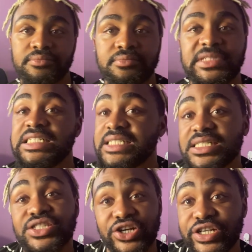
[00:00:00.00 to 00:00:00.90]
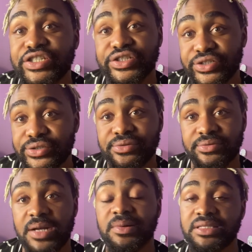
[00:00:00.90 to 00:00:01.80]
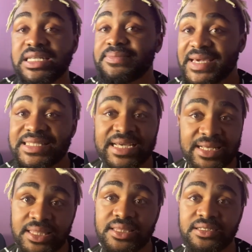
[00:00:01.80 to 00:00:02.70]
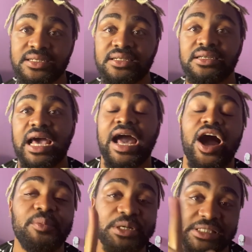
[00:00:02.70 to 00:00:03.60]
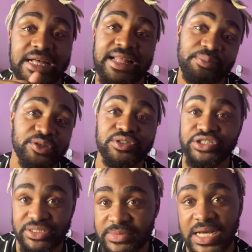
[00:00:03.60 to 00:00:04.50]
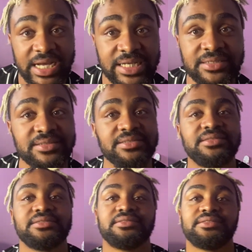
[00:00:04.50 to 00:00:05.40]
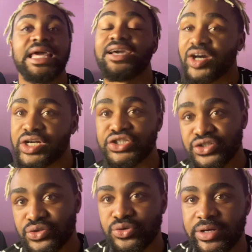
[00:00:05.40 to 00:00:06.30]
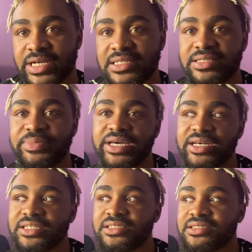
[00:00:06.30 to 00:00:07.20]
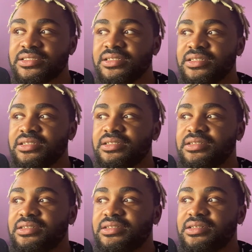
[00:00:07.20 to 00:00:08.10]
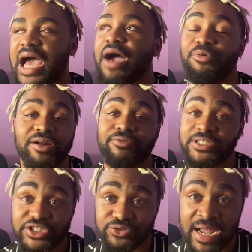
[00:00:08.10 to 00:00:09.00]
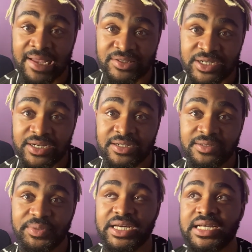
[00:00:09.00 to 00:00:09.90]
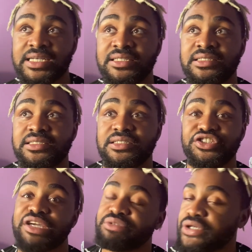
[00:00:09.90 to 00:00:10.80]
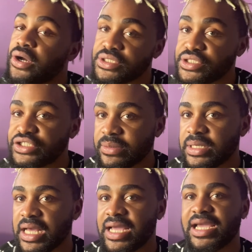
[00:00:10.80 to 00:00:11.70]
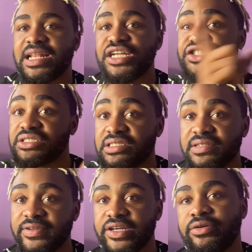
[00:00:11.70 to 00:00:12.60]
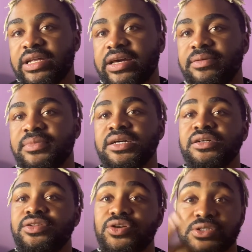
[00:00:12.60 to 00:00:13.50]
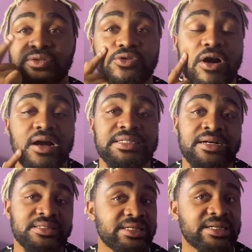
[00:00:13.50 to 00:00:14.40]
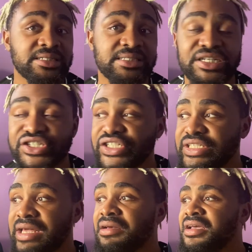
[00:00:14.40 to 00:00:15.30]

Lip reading: Lindsey's 32. Her birthday's May 10th. I almost thought that bitch was a Gemini. Thank God she's a Taurus, because I would have really dragged her, because James Charles is a Gemini, and I just did a video on him. Those little crocodile tears that she like,